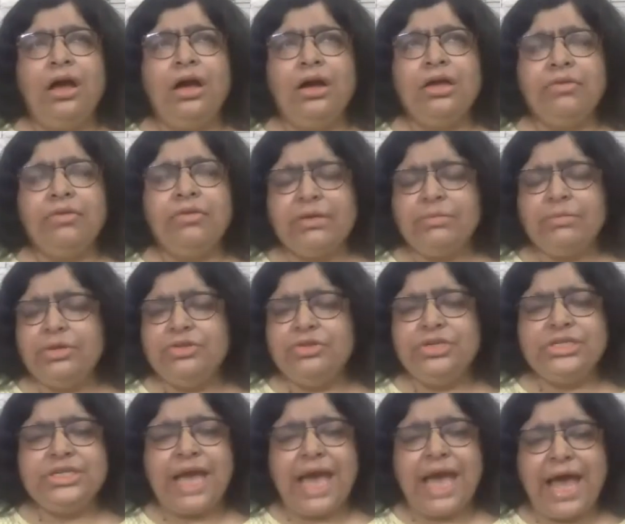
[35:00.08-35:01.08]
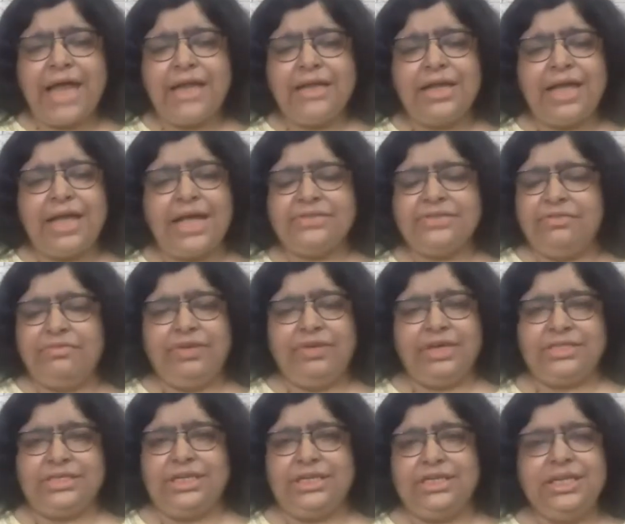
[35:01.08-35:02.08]
queer community, and as
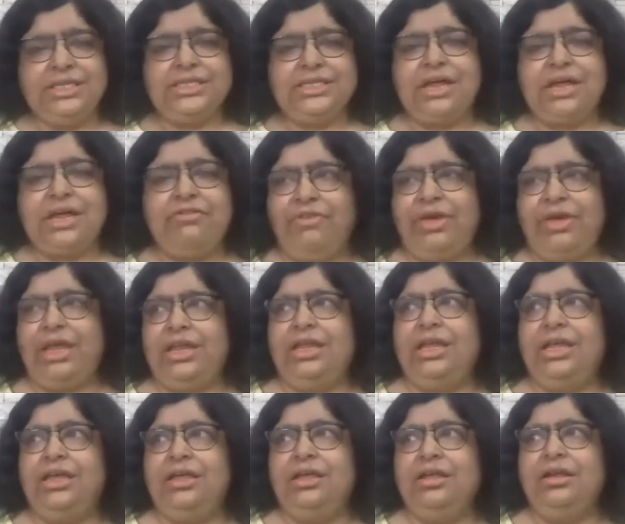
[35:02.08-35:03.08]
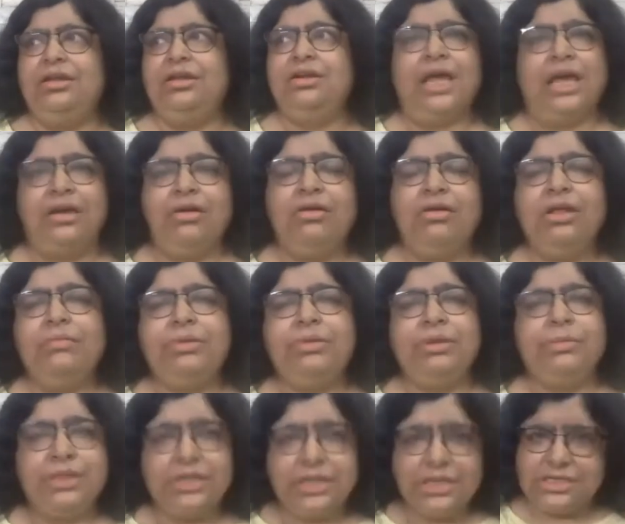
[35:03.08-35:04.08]
Vivek said, these are very regular
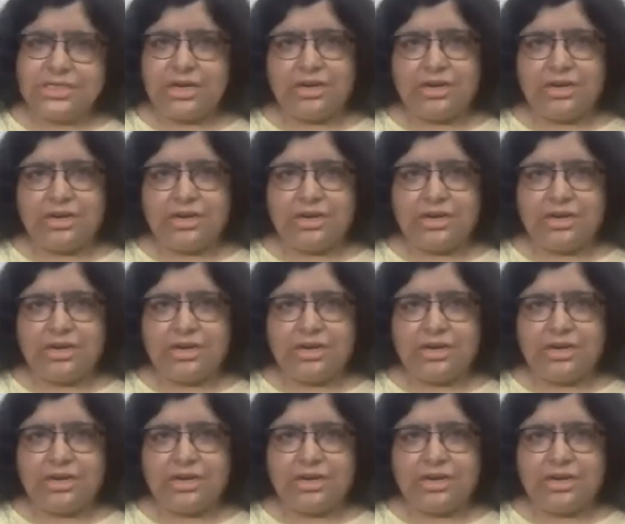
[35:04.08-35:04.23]
people. These are